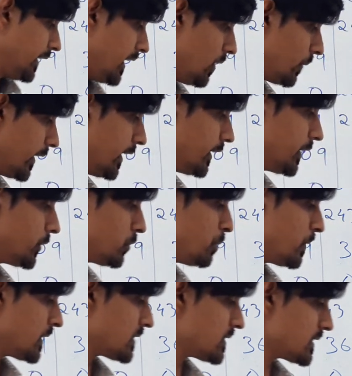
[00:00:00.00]
Now 82
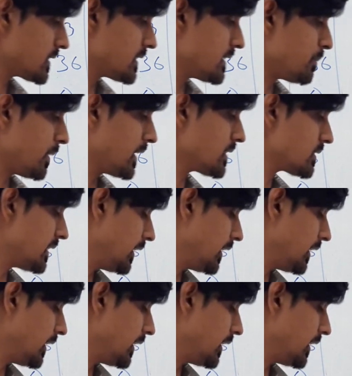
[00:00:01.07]
minus 68 minus